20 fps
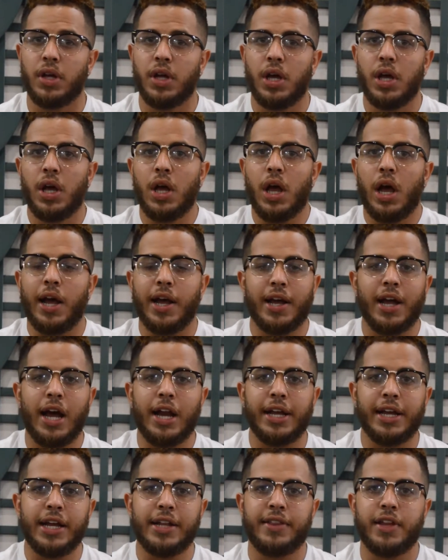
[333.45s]
and
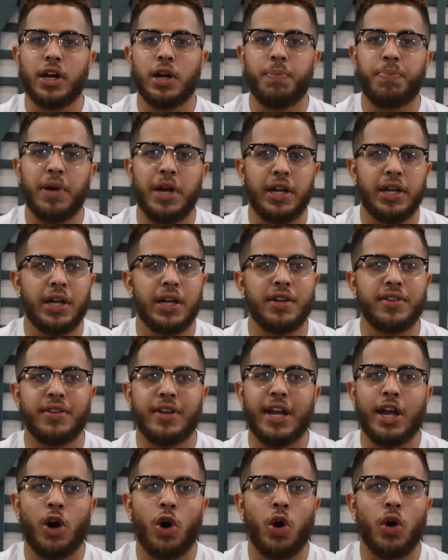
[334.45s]
kind of get their opinions,
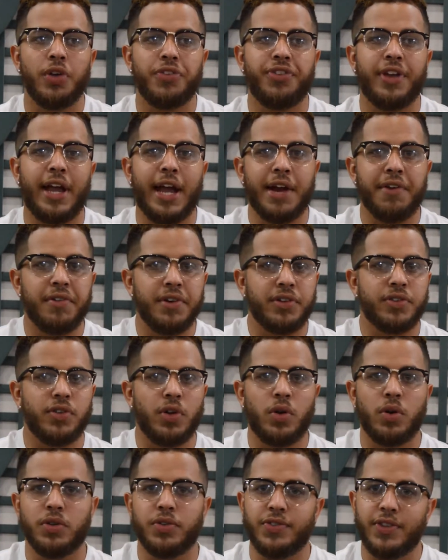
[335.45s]
and they all say every
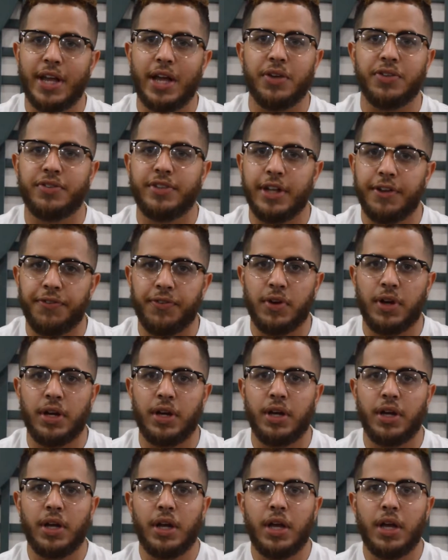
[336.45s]
song sounds different,